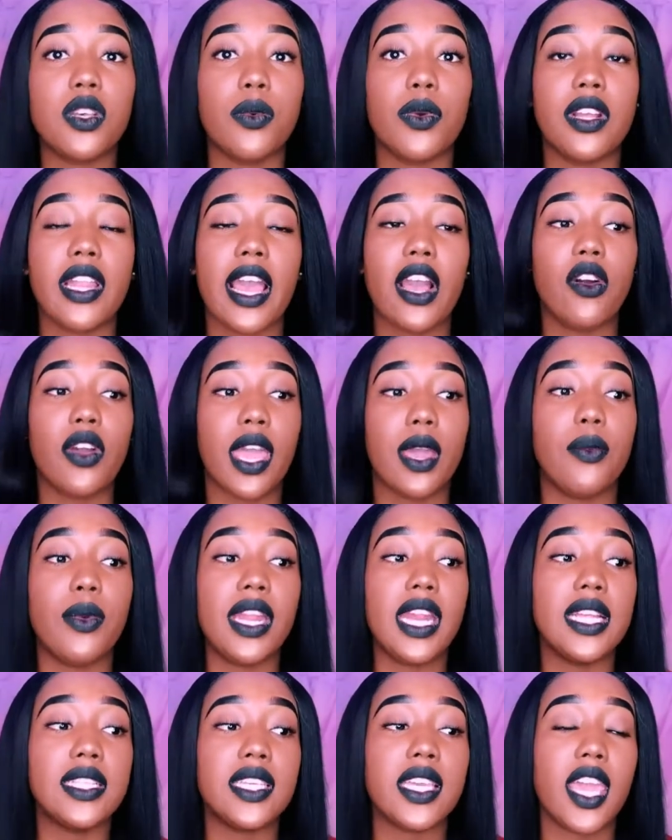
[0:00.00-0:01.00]
So we were like, okay,
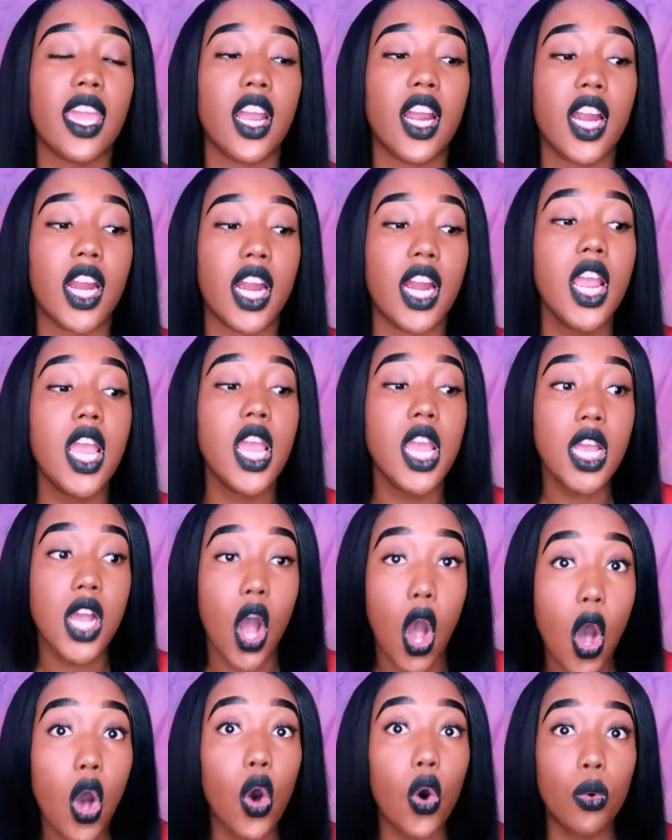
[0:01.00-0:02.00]
we need to get her
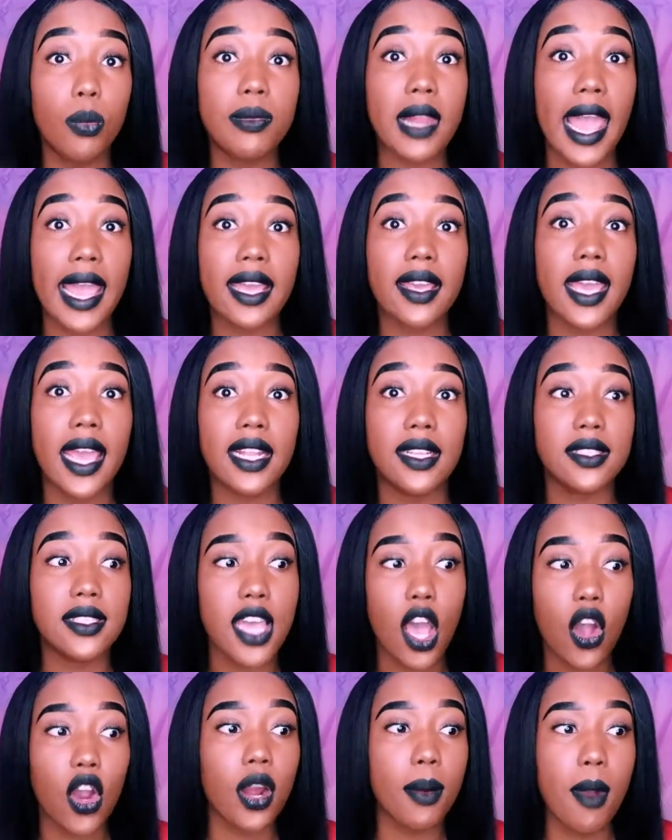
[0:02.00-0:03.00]
home, like, and
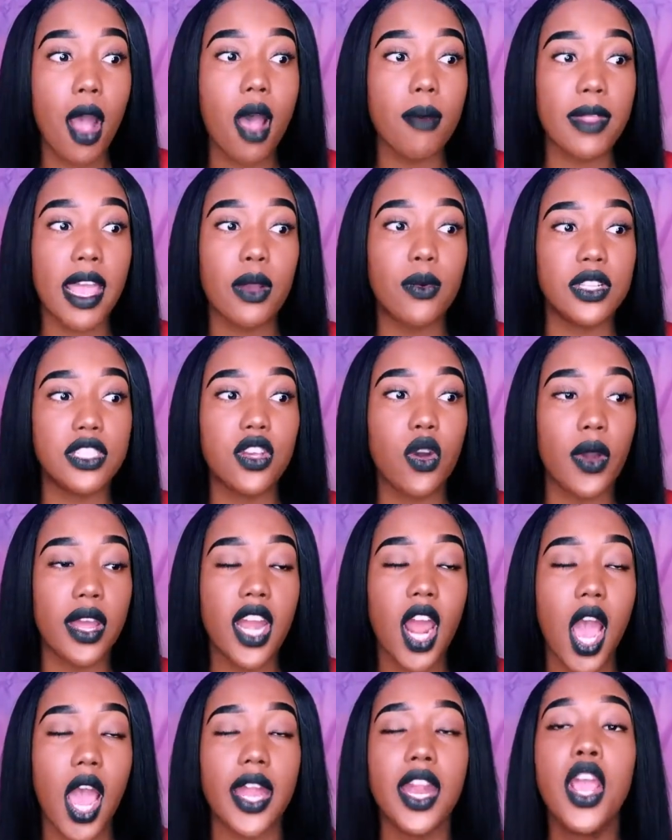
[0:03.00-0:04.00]
tell her mom like what's
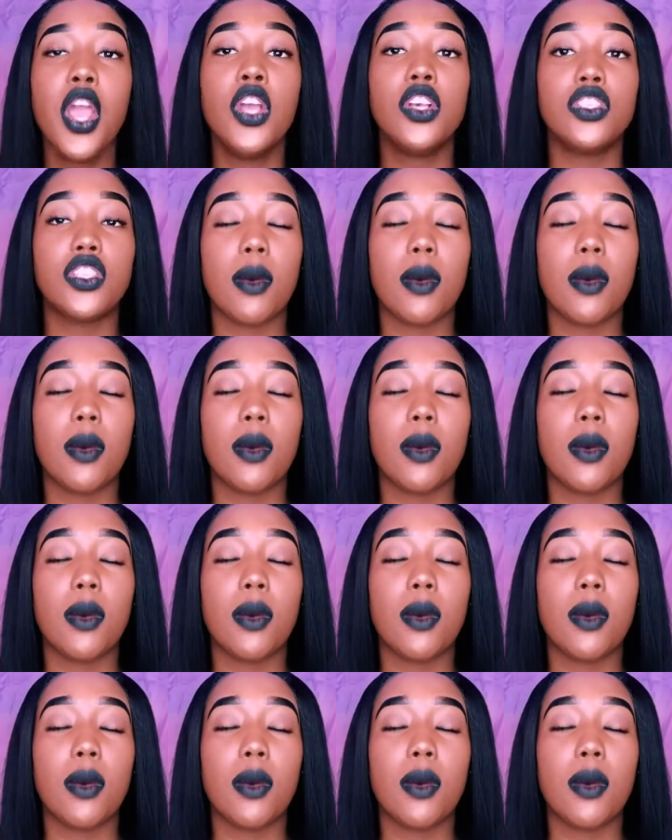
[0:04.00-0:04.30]
going on.